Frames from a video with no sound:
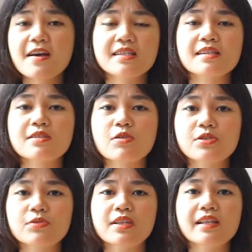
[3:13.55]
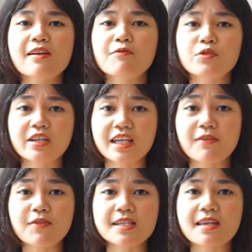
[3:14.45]
This is also the link for
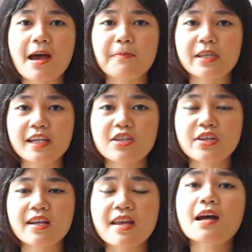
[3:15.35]
e-visa application.